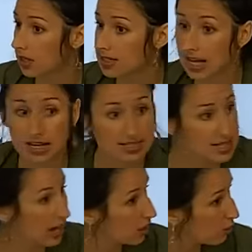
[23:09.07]
Is that
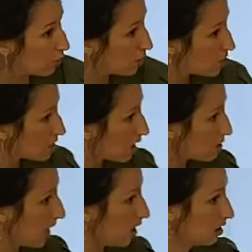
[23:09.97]
exactly what we just
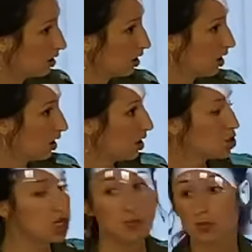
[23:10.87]
talked about?
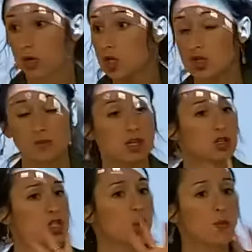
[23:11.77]
She
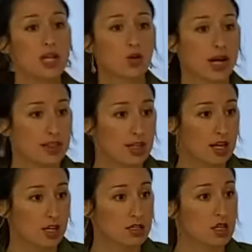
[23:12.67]
contributed so many great
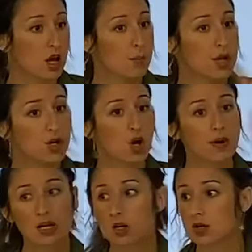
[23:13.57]
things, but
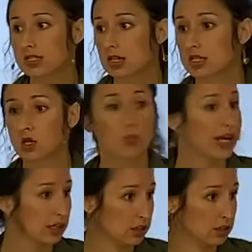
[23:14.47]
nobody noticed it until when?